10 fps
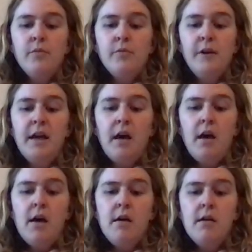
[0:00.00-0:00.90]

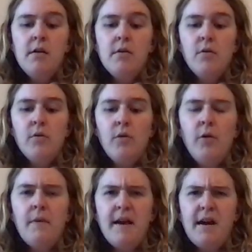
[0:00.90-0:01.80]
Rika,
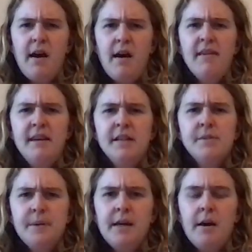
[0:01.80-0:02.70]
or Rika, I think
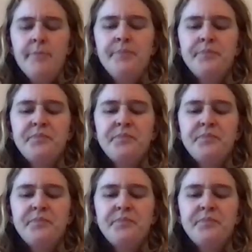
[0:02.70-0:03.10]
it's Rika.